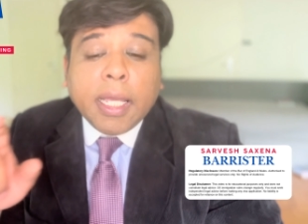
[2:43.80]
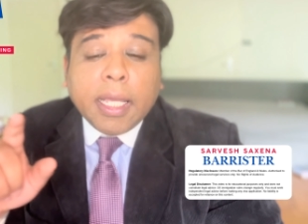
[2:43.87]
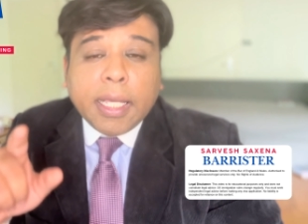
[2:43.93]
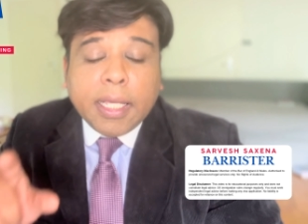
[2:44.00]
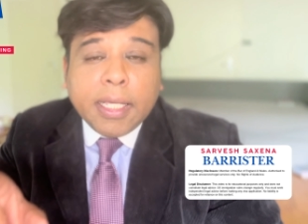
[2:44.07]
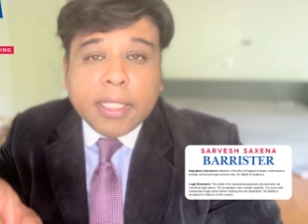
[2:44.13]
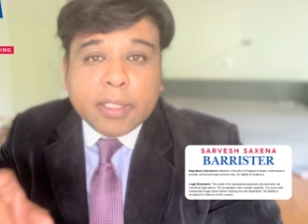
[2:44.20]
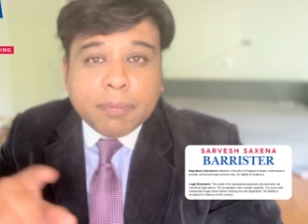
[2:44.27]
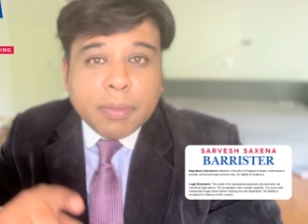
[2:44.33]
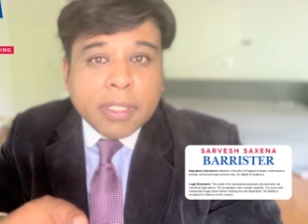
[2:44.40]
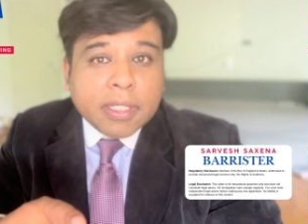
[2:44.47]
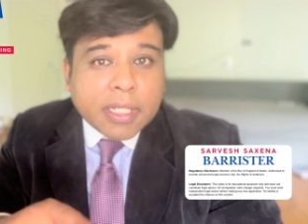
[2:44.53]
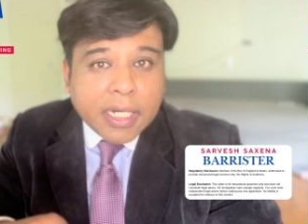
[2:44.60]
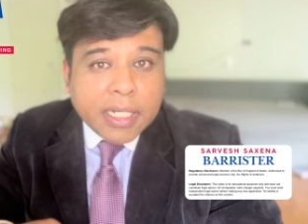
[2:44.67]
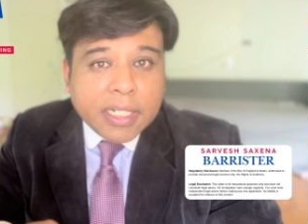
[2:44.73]
is being
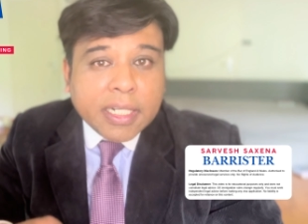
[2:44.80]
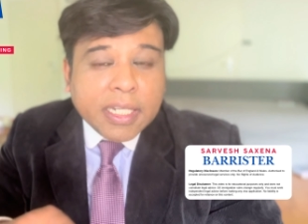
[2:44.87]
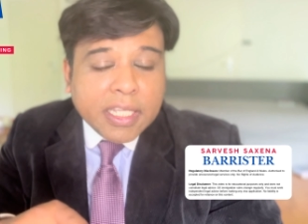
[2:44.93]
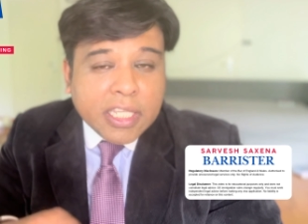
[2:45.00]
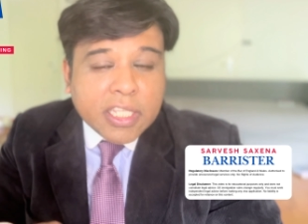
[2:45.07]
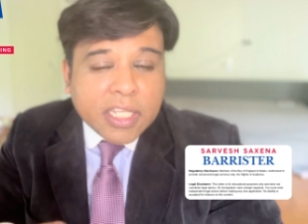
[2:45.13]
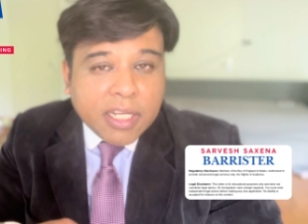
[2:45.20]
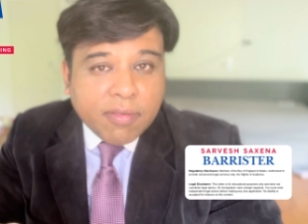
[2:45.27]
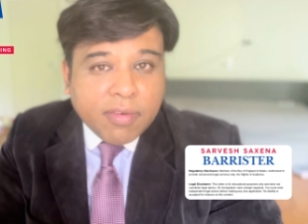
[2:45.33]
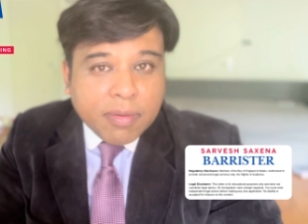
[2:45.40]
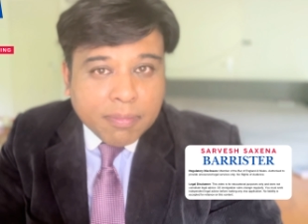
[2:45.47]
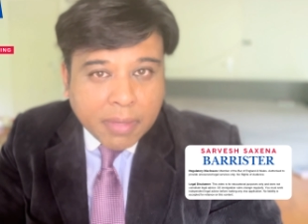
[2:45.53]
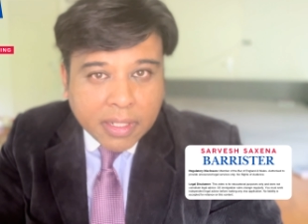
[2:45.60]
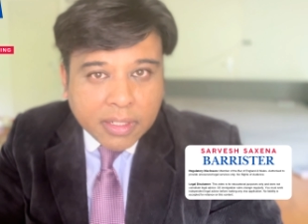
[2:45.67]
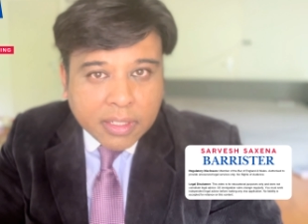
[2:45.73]
credited each and every
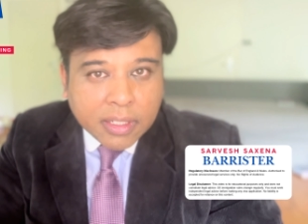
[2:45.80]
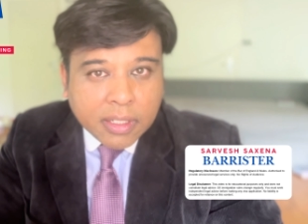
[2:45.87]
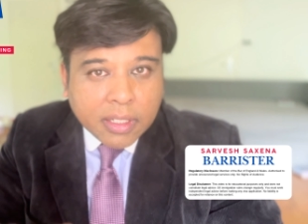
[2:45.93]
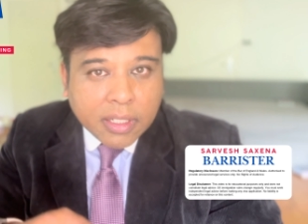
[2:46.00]
month.